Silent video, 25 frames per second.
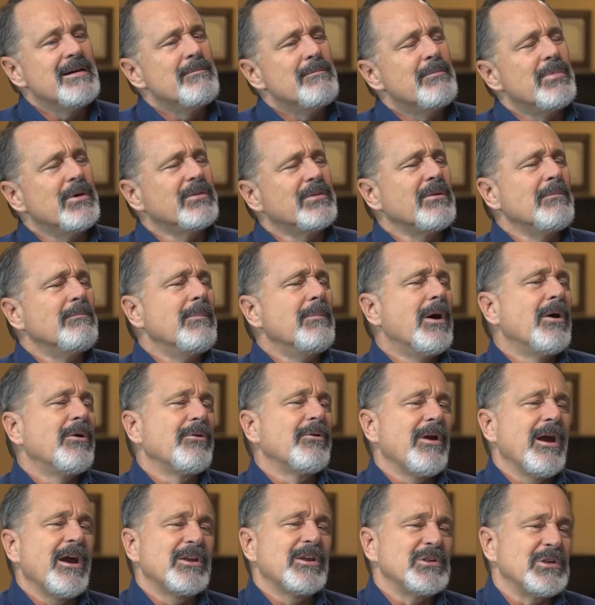but the
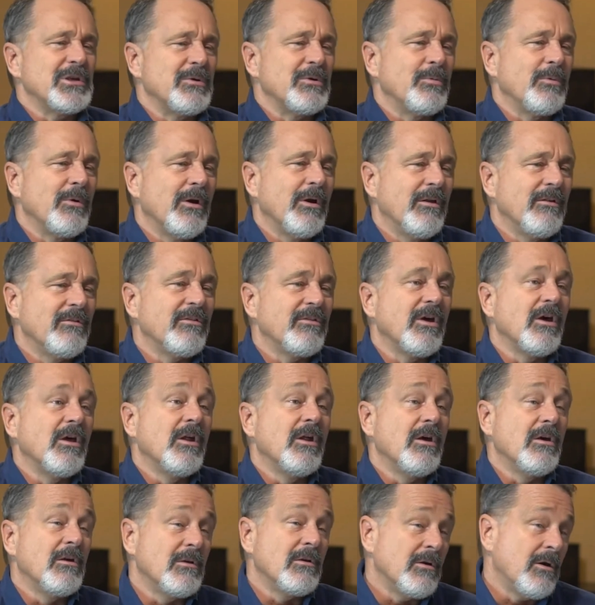motor actually runs
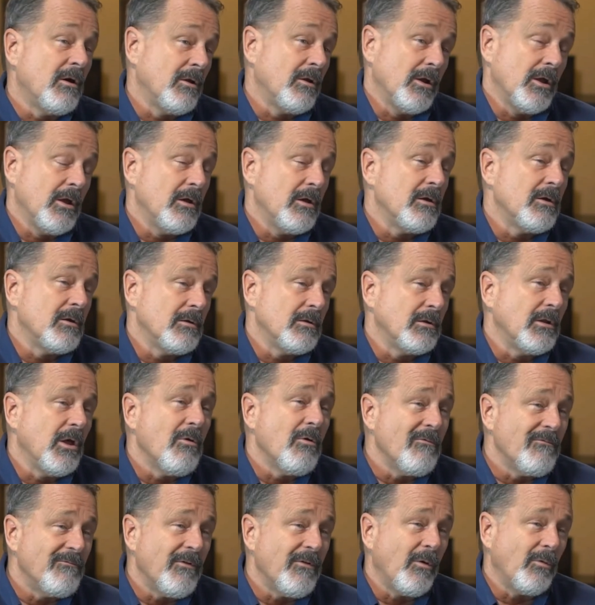on a
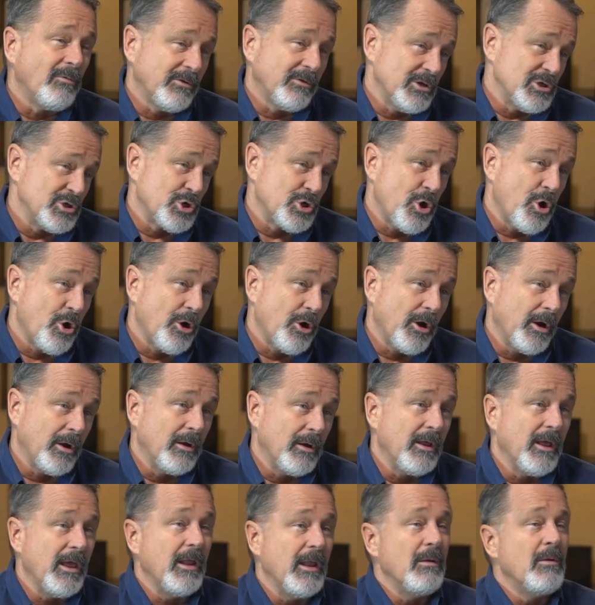low voltage current.
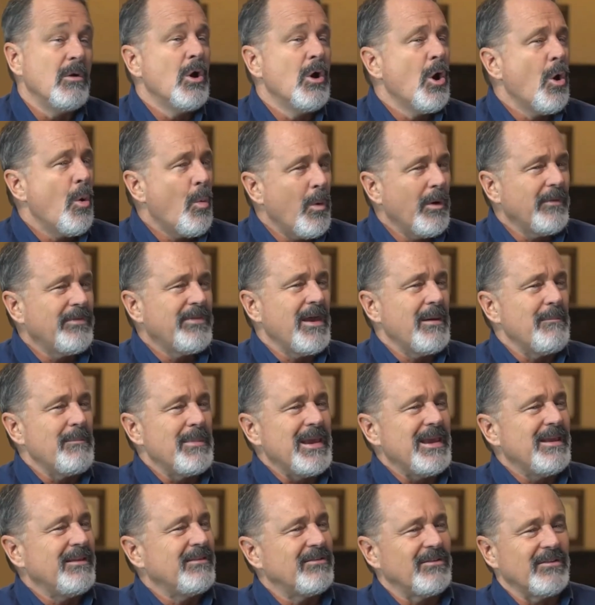And what that
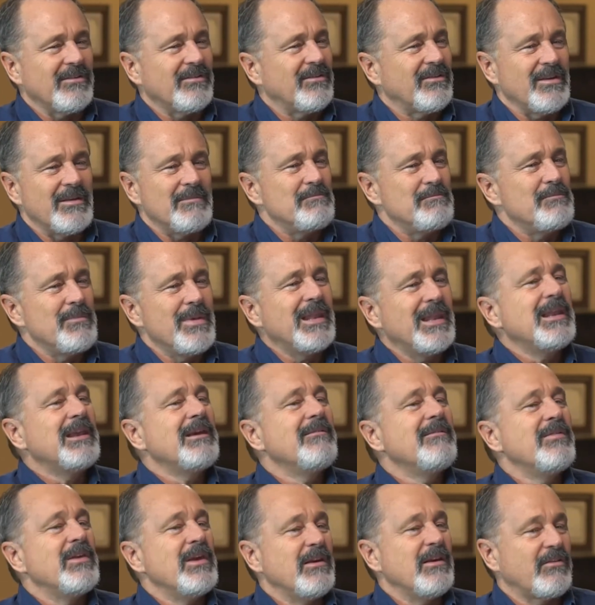means is that many
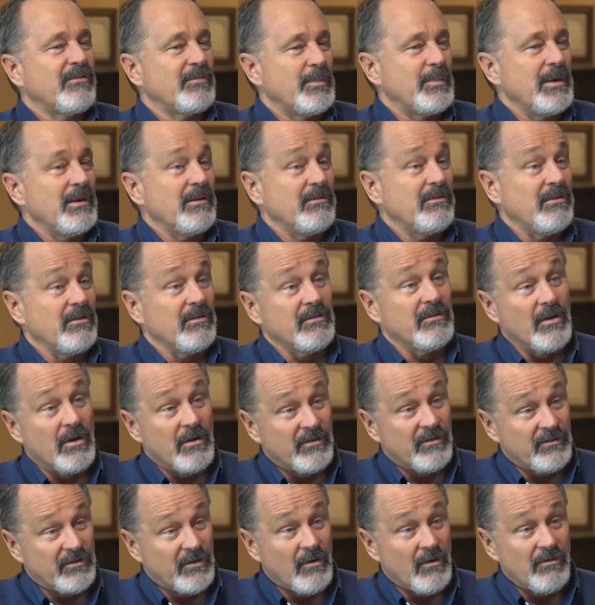of the expenses
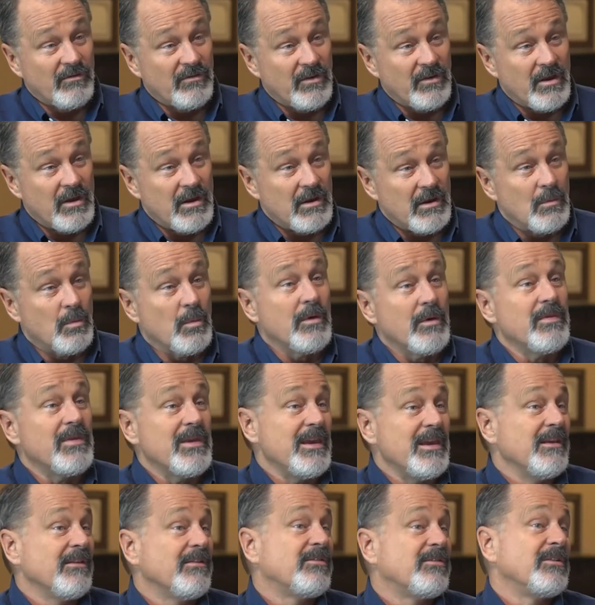associated with
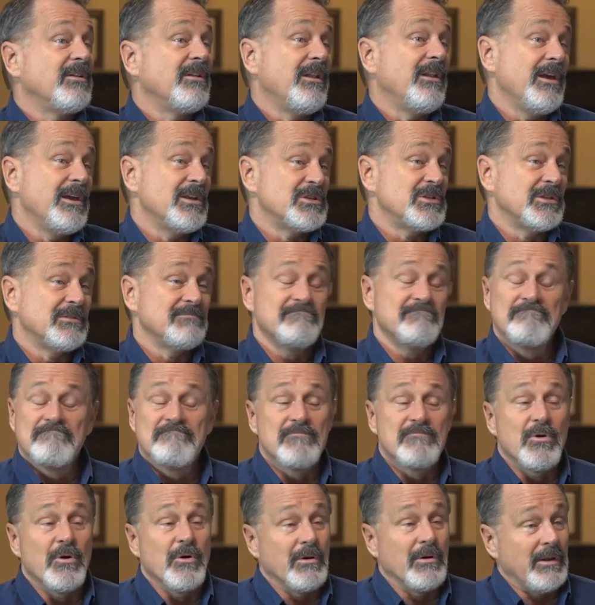the installation
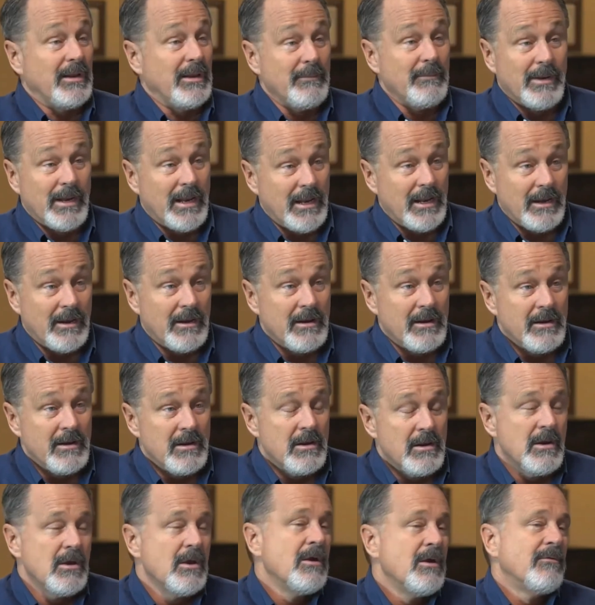are eliminated.
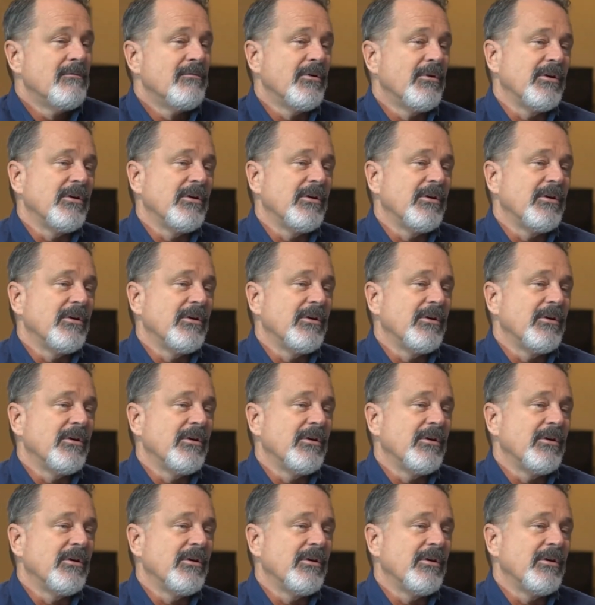For